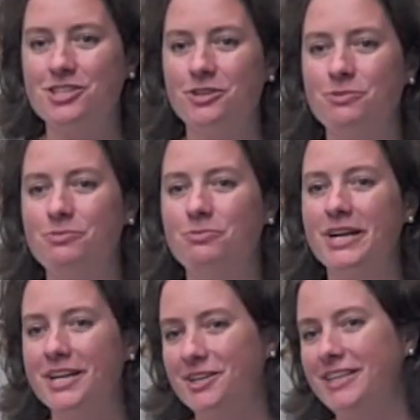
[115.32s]
to know
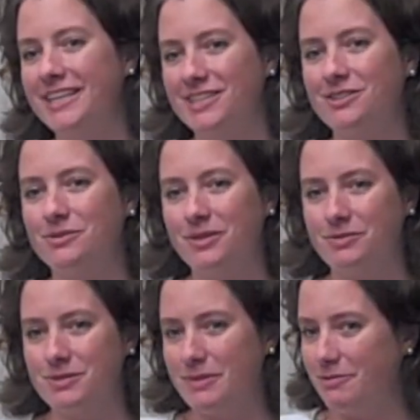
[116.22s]
what I could handle.
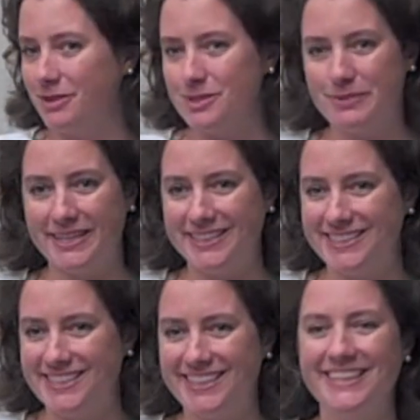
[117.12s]
It was my first
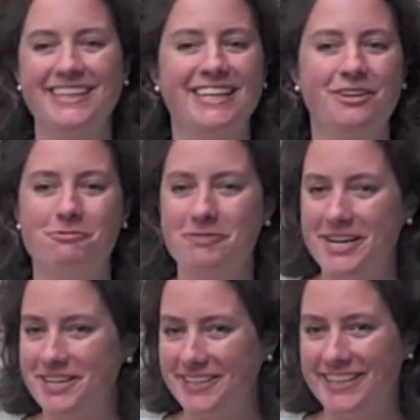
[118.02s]
pregnancy,
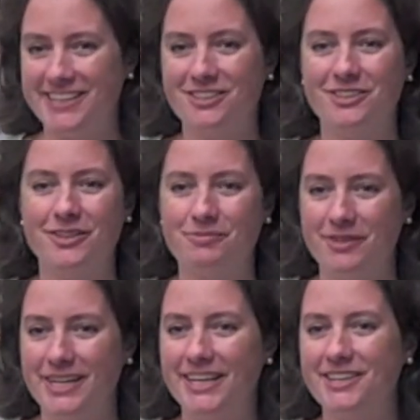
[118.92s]
what I could handle and
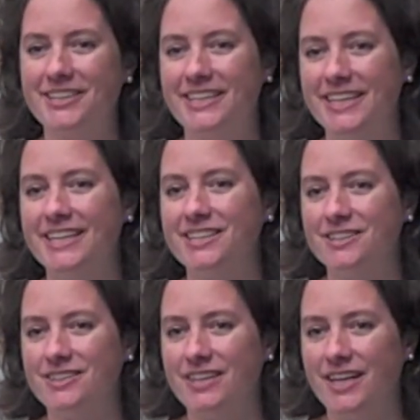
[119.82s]
what I couldn't
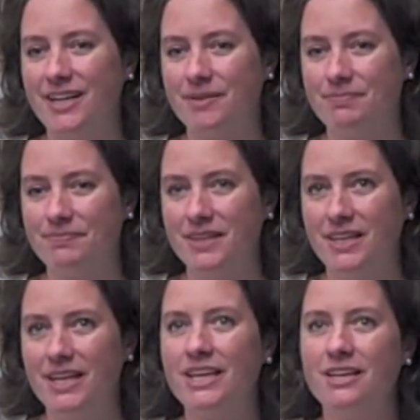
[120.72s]
handle. Um,
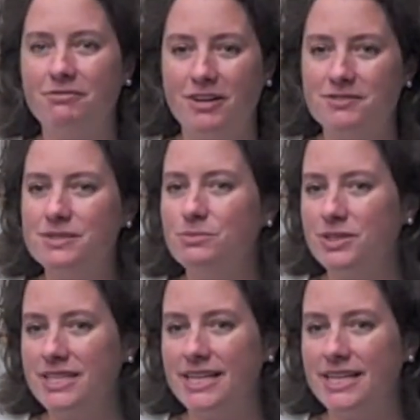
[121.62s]
it involved some more